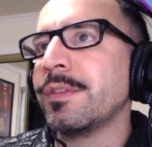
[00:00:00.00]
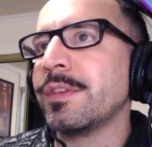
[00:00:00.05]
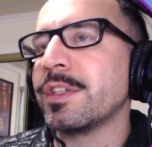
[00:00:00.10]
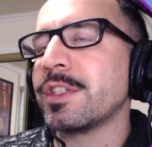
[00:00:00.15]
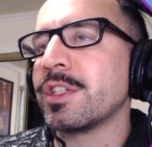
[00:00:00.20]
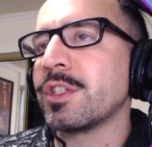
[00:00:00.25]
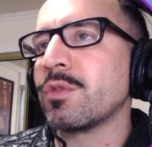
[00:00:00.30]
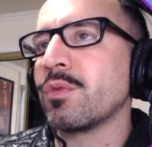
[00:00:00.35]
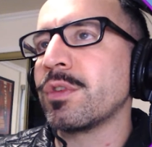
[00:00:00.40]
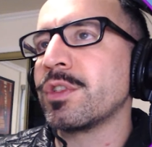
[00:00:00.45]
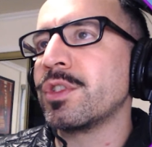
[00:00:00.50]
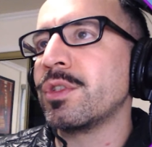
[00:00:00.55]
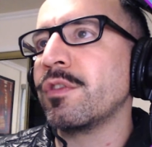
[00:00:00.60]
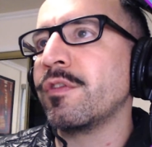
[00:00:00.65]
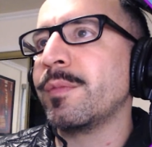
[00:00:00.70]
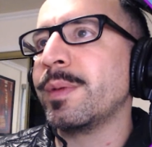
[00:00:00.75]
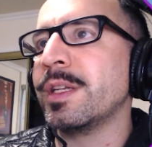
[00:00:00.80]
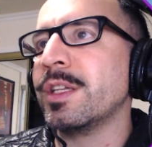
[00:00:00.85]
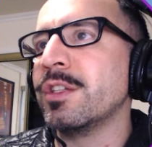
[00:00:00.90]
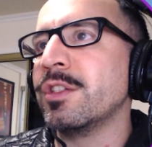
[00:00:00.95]
This is what
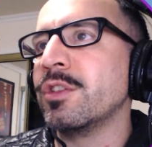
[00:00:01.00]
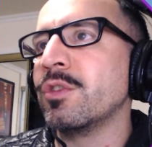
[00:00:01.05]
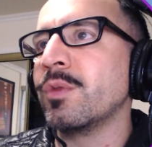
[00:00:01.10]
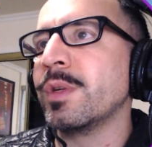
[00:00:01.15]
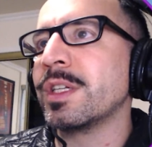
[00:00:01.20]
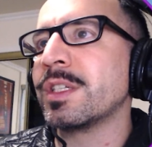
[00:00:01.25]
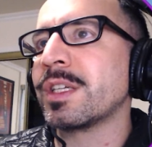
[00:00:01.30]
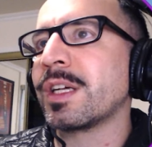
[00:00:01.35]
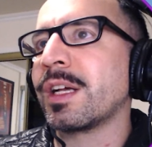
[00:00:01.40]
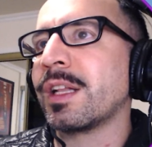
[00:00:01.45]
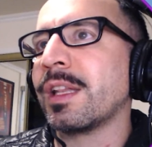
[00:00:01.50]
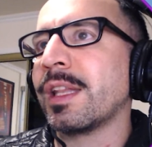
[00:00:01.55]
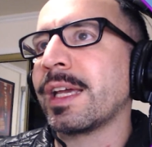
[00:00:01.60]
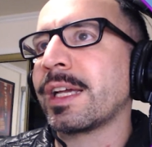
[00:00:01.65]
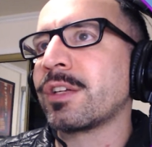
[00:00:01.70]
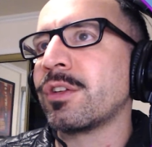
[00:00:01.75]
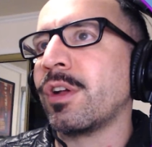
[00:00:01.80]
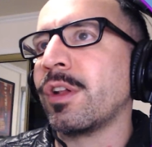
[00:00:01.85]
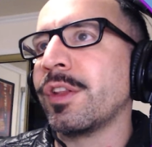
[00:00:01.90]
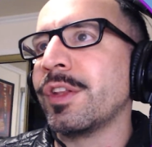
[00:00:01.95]
you've been doing to
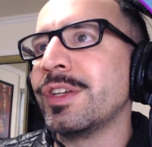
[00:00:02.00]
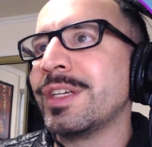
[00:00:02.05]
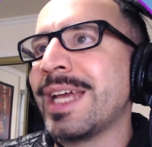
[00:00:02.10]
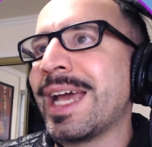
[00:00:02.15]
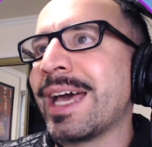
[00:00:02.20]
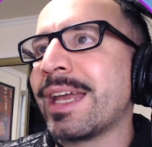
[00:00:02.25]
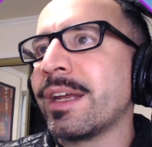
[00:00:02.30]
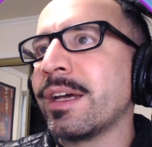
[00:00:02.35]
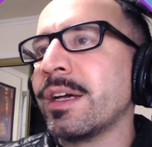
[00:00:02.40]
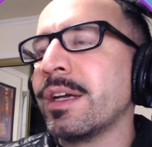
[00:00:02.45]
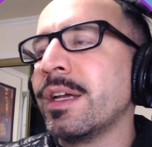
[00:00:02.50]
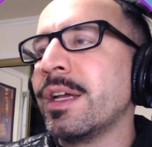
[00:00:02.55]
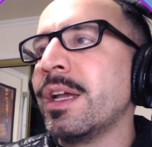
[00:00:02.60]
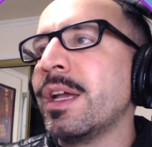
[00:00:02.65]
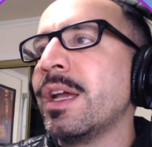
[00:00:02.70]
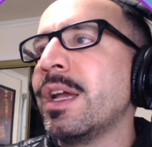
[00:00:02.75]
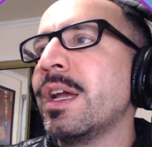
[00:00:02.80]
collect all the data,